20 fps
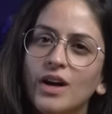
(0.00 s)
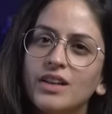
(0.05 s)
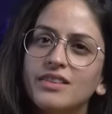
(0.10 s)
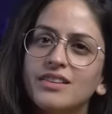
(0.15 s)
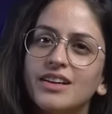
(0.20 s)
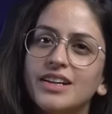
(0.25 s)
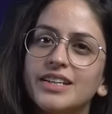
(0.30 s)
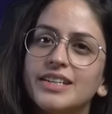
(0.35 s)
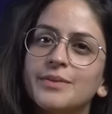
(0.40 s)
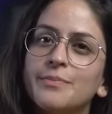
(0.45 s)

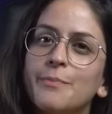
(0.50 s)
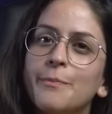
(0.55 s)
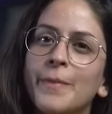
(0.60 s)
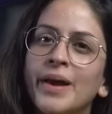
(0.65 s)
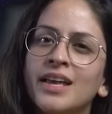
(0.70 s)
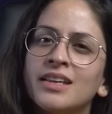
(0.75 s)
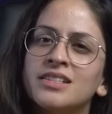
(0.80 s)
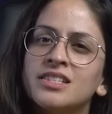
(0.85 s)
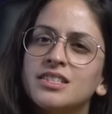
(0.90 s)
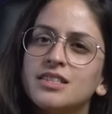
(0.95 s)
what are the
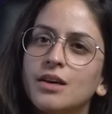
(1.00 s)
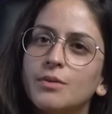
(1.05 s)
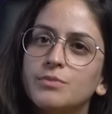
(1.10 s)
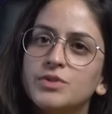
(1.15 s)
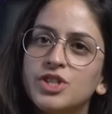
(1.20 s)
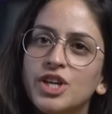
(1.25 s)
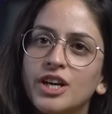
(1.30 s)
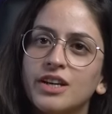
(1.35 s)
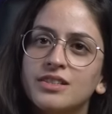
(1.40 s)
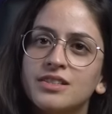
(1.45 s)
main
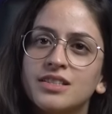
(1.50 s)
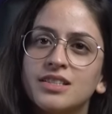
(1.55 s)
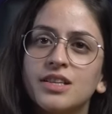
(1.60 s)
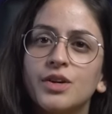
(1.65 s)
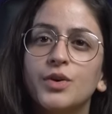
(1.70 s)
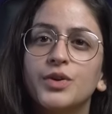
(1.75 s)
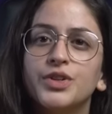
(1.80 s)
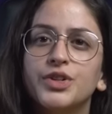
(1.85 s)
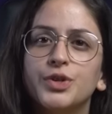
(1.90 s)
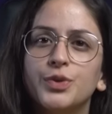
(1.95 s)

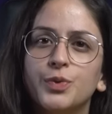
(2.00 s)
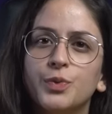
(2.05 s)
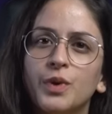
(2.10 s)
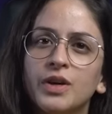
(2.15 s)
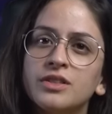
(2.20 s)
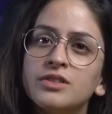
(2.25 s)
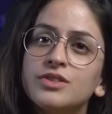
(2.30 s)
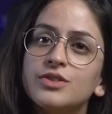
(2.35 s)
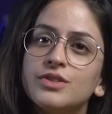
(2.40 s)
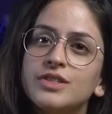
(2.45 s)
subjects you
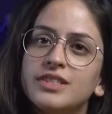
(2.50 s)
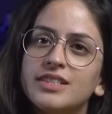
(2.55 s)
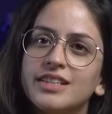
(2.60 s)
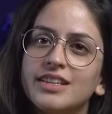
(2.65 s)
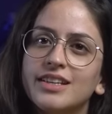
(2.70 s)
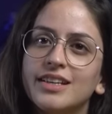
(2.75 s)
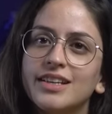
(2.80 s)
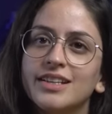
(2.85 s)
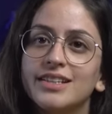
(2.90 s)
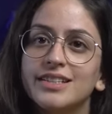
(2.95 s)
want to
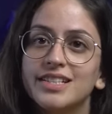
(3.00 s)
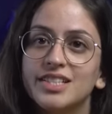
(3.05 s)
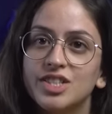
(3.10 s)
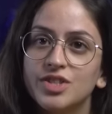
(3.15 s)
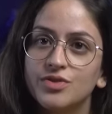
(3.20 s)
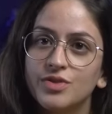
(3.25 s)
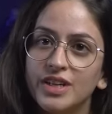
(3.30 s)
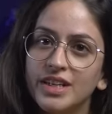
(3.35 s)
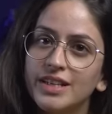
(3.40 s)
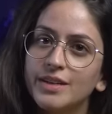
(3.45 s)
see in this
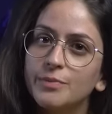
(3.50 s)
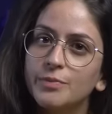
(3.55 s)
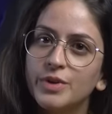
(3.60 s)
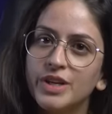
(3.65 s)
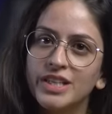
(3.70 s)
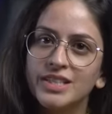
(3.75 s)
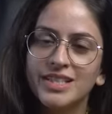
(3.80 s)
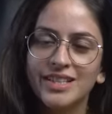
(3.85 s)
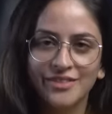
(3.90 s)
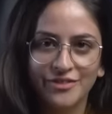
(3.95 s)
3D
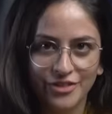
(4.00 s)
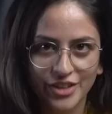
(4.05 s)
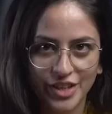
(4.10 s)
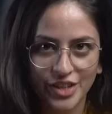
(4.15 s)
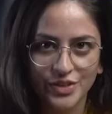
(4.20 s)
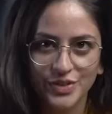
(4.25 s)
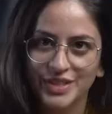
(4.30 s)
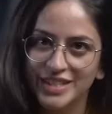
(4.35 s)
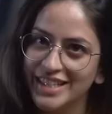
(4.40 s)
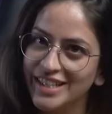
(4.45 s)
printing
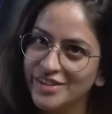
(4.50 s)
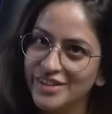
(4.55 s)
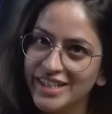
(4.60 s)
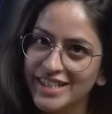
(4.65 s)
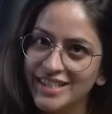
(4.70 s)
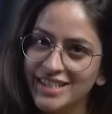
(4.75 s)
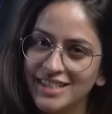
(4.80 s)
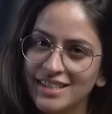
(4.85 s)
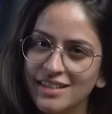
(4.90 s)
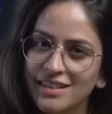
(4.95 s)
video
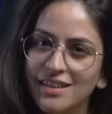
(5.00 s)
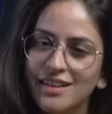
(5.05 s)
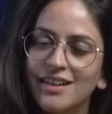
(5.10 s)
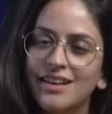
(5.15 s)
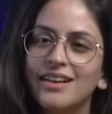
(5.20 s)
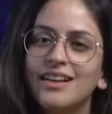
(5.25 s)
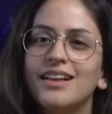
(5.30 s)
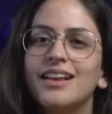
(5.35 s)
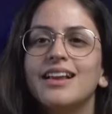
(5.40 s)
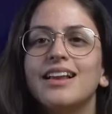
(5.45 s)
series?
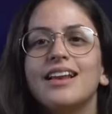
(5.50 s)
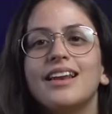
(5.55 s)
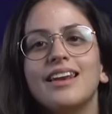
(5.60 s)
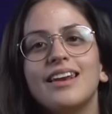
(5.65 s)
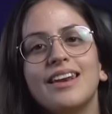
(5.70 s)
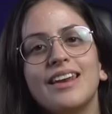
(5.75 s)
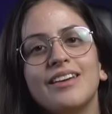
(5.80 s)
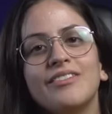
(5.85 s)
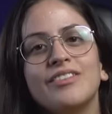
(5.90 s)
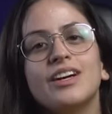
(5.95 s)

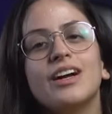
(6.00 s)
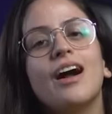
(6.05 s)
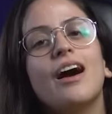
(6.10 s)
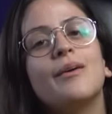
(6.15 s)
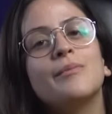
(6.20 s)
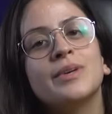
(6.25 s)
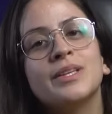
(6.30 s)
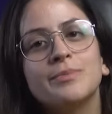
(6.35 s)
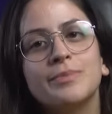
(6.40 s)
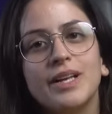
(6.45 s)
Leave a
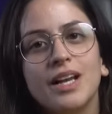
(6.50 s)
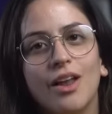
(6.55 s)
comment